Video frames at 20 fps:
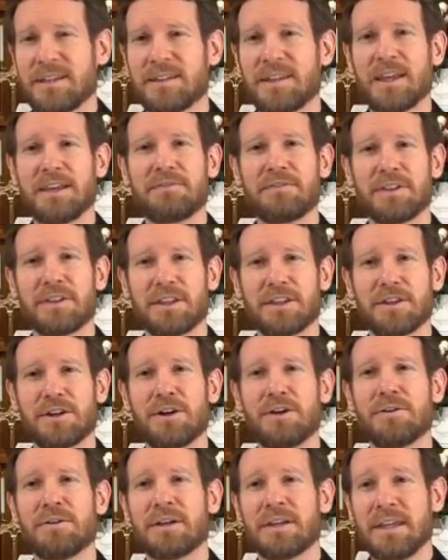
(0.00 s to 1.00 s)
Thankfully,
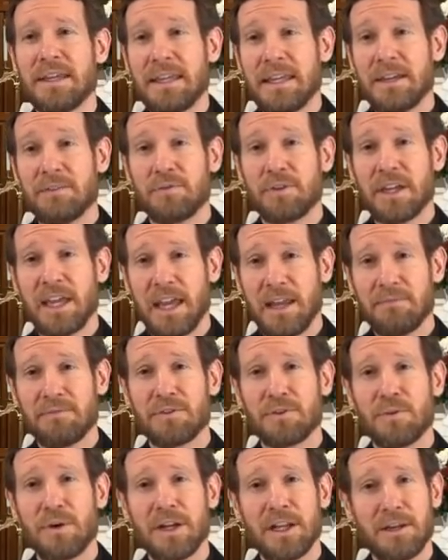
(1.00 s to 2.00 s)
though, if we aim
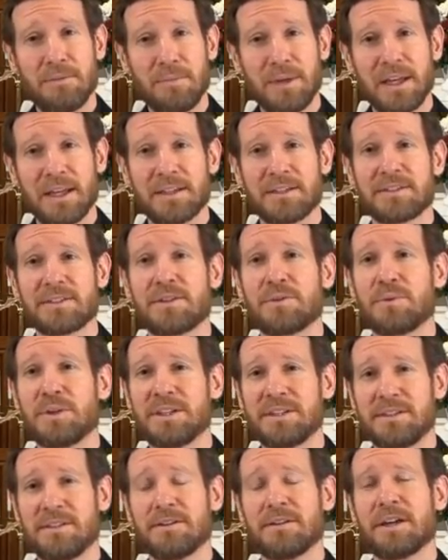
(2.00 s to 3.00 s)
for one and miss, we
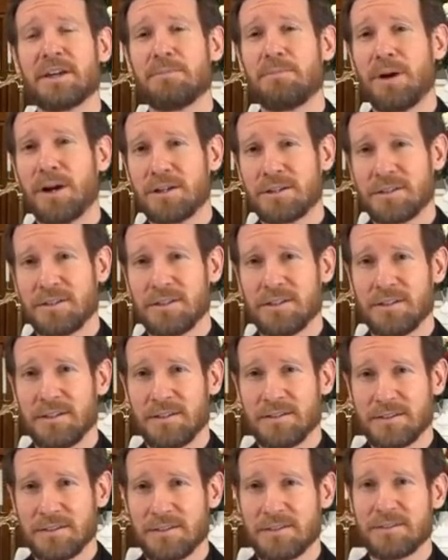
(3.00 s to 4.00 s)
still get a partial
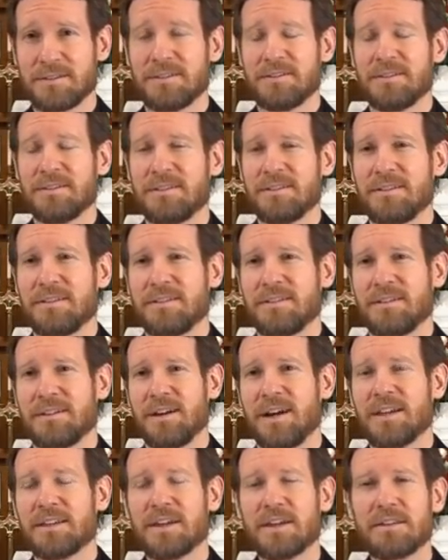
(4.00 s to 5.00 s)
indulgence.
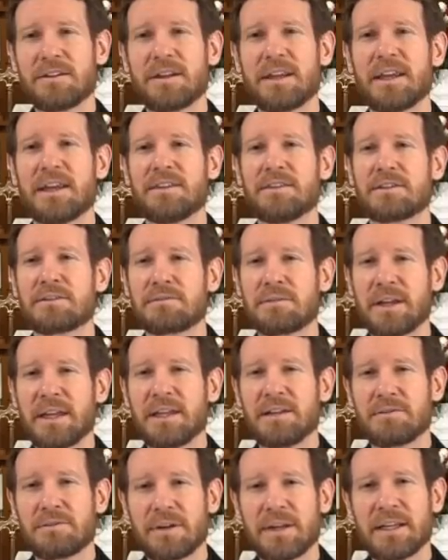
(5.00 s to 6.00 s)
On the other hand, the
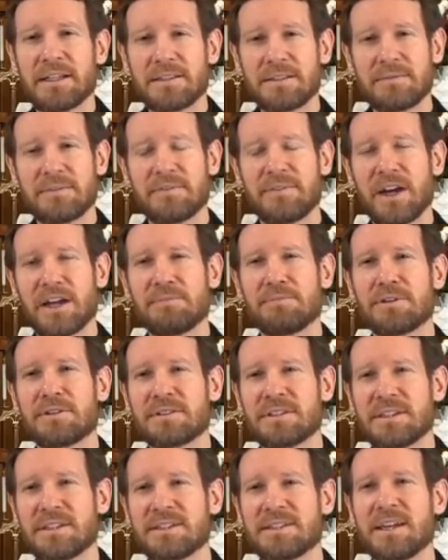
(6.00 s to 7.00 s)
great grace of Divine
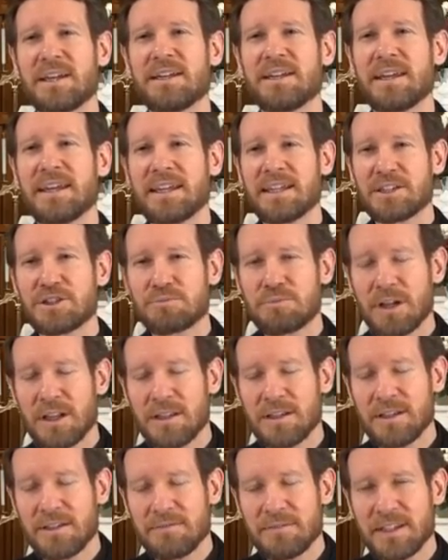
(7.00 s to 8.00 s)
Mercy Sunday is
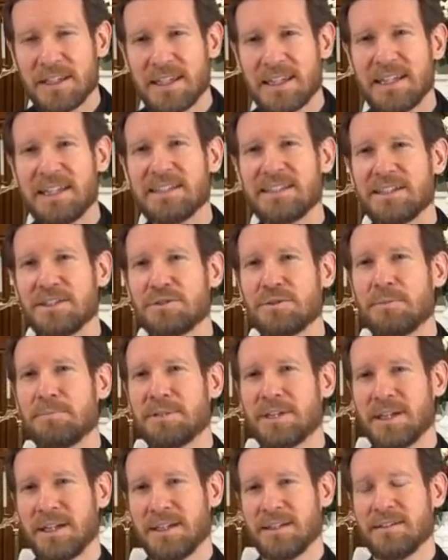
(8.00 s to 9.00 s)
relatively easy to
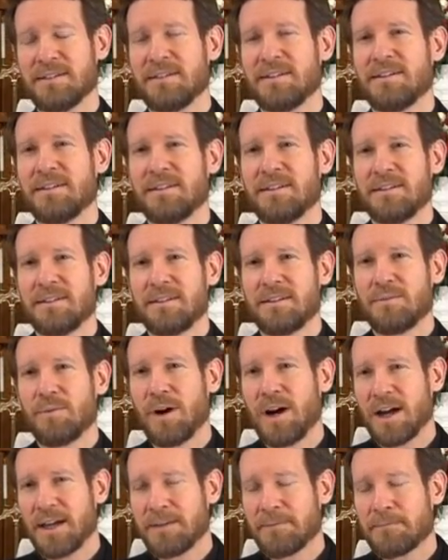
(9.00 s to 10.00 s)
obtain.
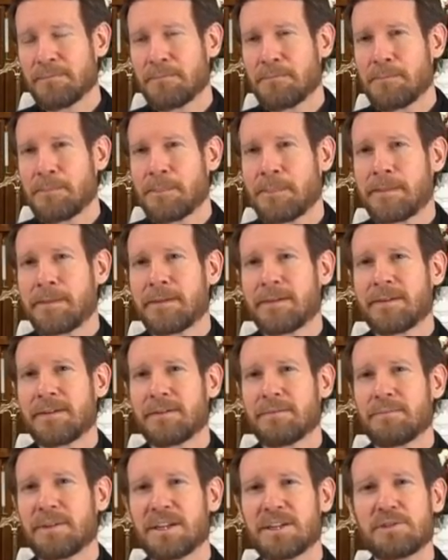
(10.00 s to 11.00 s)
Why?
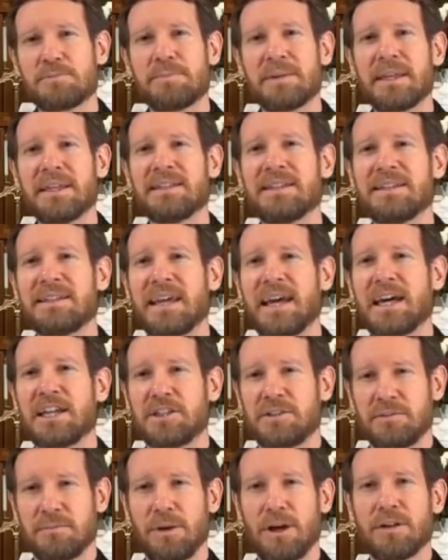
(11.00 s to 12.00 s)
Because being
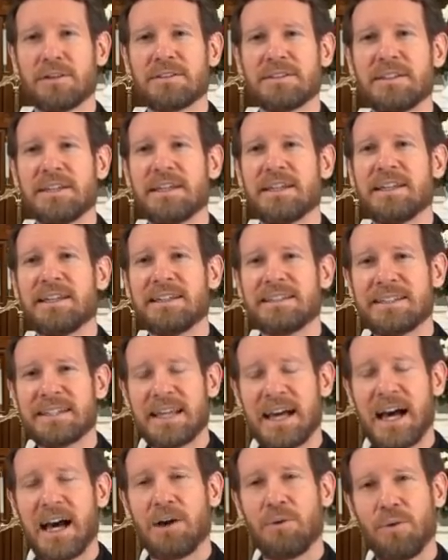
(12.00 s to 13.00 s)
detached from all sin is
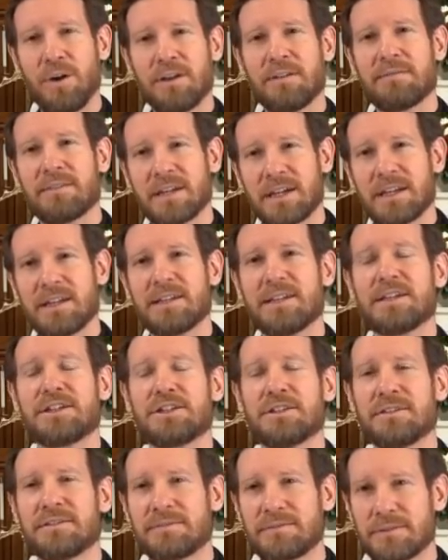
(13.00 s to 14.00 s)
not one of the
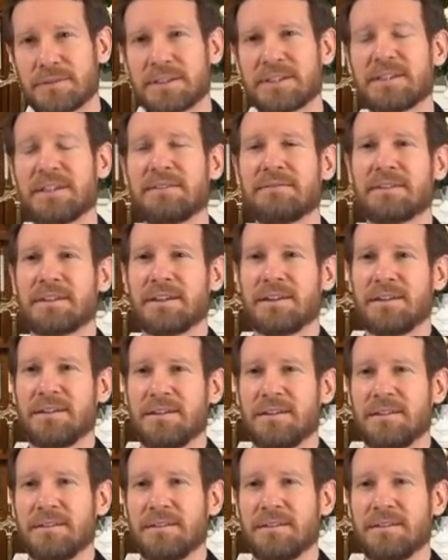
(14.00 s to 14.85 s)
conditions for receiving it.